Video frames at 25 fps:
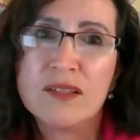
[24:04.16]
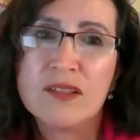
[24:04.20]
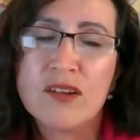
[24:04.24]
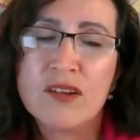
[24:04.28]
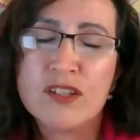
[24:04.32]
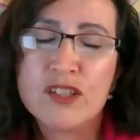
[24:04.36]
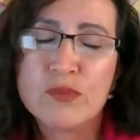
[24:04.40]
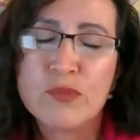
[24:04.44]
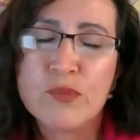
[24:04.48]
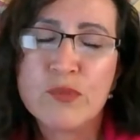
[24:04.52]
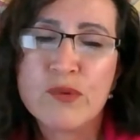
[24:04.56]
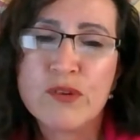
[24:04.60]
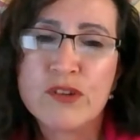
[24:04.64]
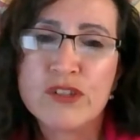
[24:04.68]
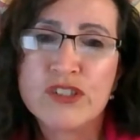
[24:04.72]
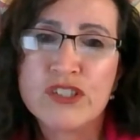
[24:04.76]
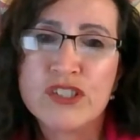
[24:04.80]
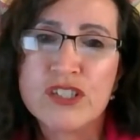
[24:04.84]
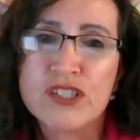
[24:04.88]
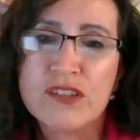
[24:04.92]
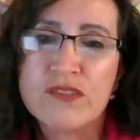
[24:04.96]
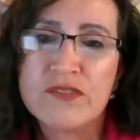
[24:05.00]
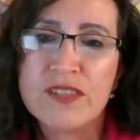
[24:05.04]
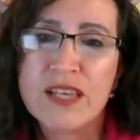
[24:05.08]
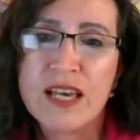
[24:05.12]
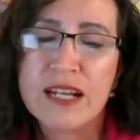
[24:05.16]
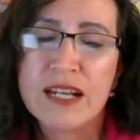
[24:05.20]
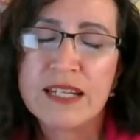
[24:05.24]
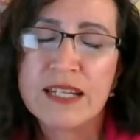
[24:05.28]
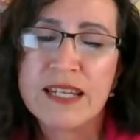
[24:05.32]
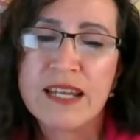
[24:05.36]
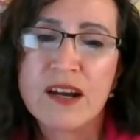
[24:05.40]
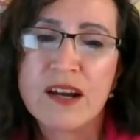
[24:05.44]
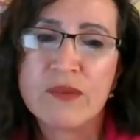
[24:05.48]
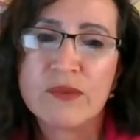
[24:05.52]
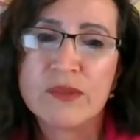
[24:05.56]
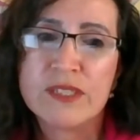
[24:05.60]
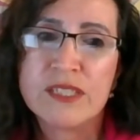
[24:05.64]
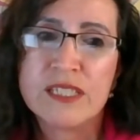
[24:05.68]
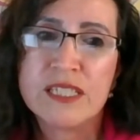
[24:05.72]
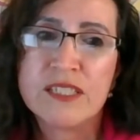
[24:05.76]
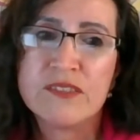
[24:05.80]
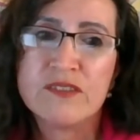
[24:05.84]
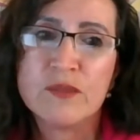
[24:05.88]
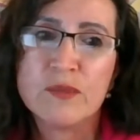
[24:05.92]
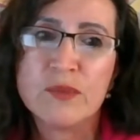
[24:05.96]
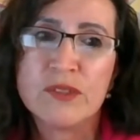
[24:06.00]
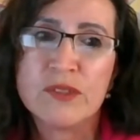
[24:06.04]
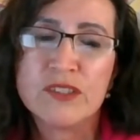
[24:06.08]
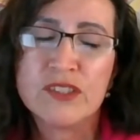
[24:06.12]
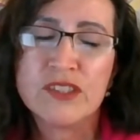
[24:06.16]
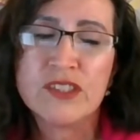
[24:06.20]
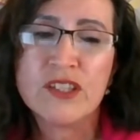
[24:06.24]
large portion of that account receivable.